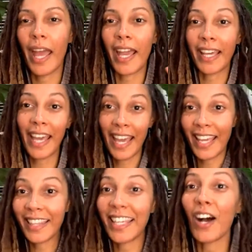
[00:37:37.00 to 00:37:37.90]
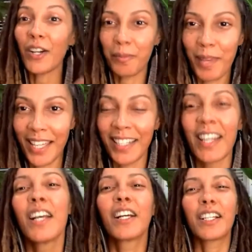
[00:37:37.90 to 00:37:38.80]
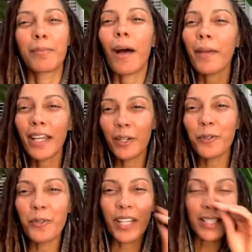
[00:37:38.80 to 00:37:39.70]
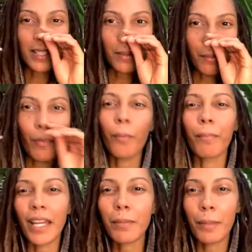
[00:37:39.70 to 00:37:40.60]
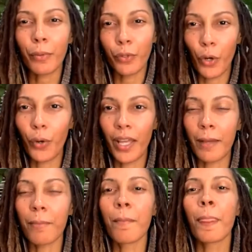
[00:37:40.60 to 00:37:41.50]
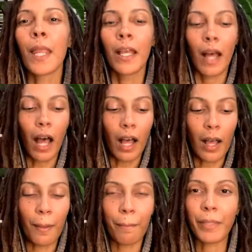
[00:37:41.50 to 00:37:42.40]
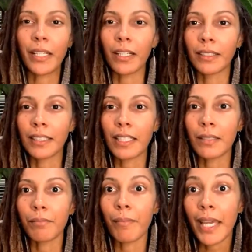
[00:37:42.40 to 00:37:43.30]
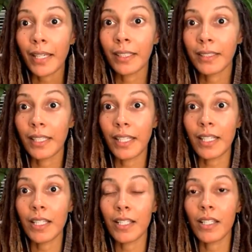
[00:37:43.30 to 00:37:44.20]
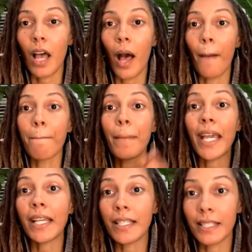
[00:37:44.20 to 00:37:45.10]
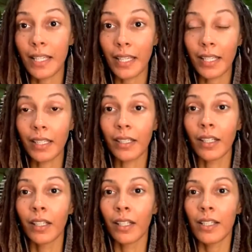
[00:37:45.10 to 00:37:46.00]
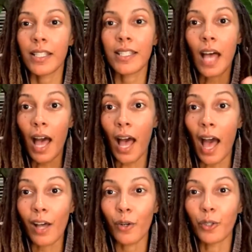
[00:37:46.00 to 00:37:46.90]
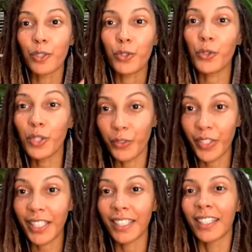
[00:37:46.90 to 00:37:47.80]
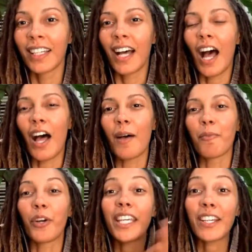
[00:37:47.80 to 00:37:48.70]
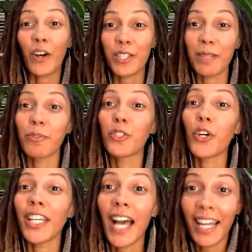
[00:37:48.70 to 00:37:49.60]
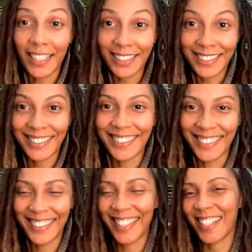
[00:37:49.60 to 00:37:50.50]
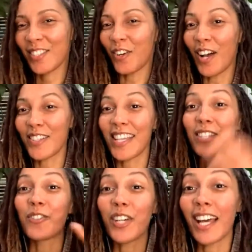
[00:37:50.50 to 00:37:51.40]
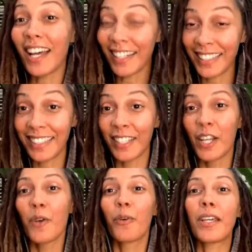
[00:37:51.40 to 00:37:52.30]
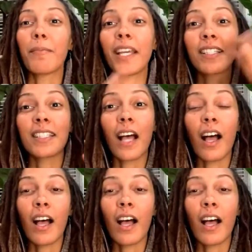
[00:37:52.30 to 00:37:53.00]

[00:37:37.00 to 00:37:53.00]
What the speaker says: aka the Ankh man. Because Baba Heru is, many people know him because he makes these amazing sa or jewelry, or he calls them joyari. So I'll say joyari, where he makes